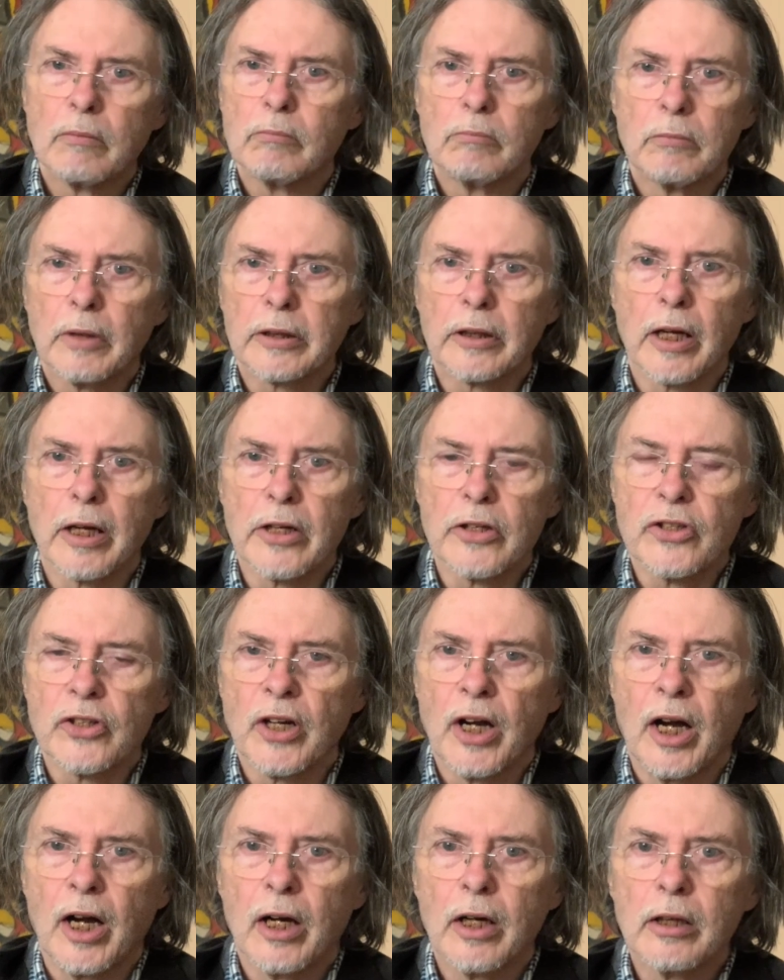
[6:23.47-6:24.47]
like a
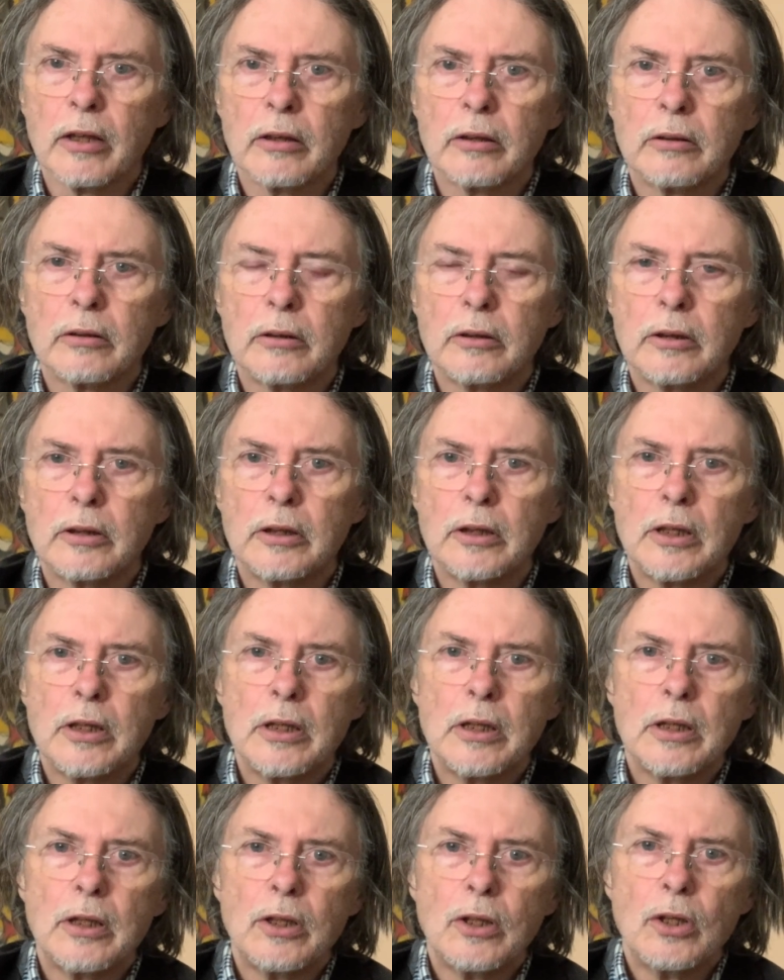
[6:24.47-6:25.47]
guitar
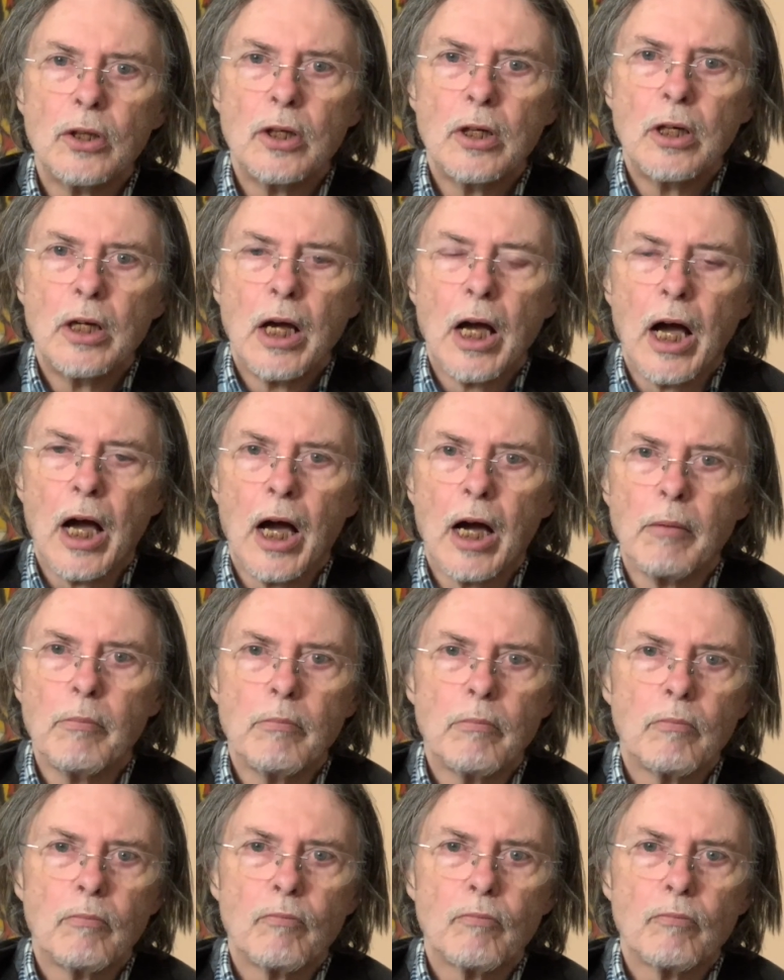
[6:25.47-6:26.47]

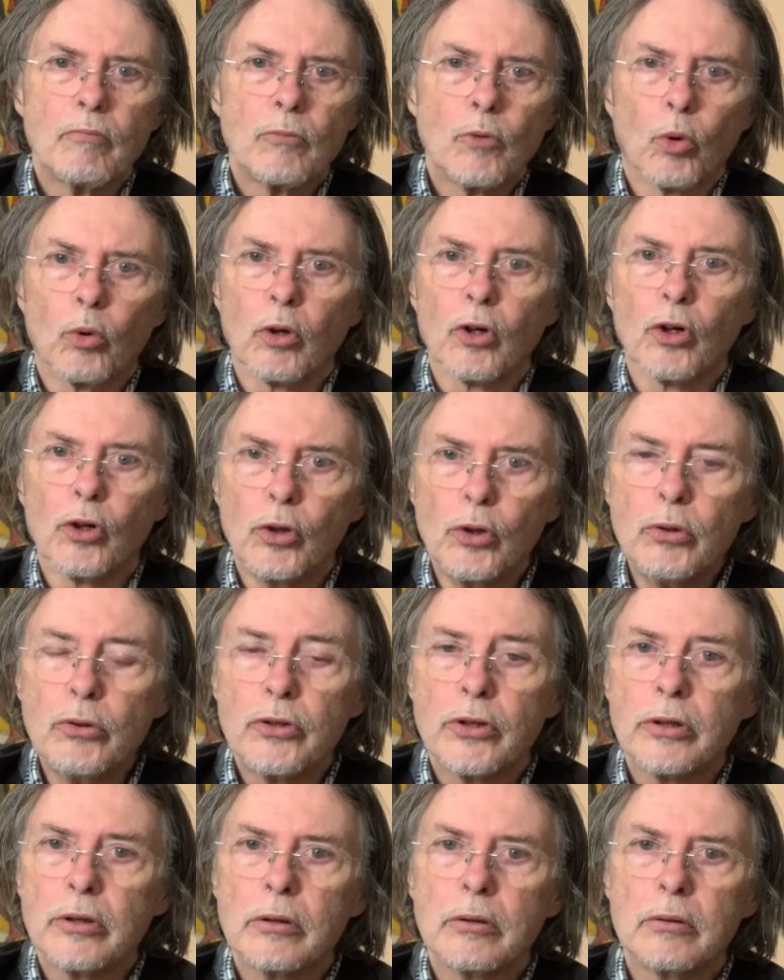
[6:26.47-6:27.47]
or a lute,